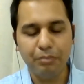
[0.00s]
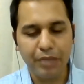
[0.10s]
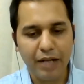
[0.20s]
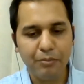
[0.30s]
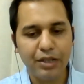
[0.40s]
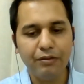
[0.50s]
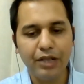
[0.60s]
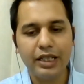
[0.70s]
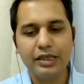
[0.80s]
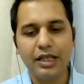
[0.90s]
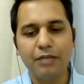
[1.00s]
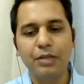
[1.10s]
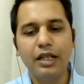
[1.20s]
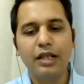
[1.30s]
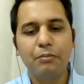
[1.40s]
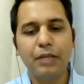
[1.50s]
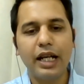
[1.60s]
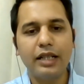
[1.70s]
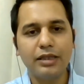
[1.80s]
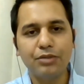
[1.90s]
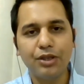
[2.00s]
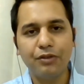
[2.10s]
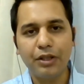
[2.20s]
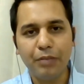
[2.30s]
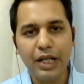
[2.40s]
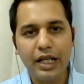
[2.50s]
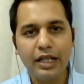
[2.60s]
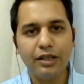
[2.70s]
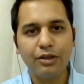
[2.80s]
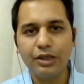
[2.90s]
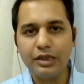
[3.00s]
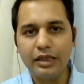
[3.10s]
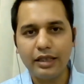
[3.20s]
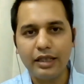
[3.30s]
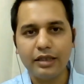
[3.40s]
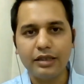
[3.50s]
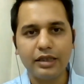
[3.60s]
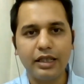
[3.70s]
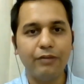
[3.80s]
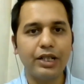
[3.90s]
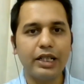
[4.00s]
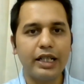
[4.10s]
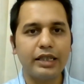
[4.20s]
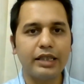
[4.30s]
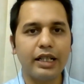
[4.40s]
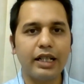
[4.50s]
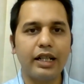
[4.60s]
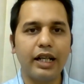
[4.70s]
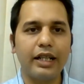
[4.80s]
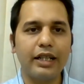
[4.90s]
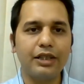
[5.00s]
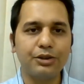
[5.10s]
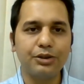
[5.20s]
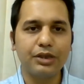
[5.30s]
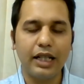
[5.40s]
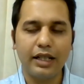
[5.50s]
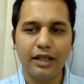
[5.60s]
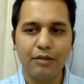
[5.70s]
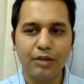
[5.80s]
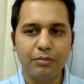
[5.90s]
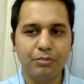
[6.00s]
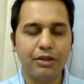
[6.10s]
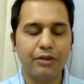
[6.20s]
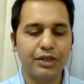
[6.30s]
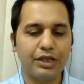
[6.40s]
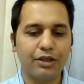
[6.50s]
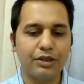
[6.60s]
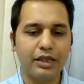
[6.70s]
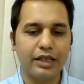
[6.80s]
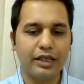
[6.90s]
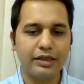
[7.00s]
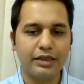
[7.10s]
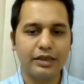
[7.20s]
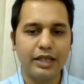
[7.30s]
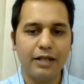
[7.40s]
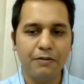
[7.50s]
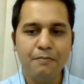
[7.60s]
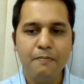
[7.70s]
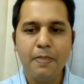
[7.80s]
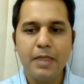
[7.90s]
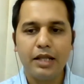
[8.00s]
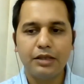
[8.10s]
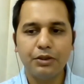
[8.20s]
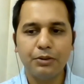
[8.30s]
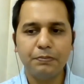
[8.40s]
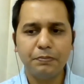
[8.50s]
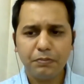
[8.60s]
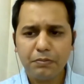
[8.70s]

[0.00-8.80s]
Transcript: preemptively some mechanisms of repairing the concentrators if in case there are any issues that come up with the concentrators itself. So